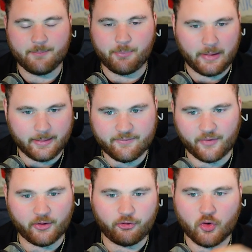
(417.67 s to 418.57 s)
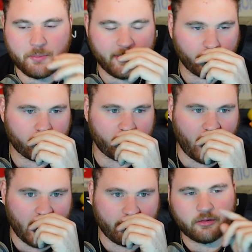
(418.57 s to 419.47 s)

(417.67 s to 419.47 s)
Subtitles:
but leave out the 2 people survived.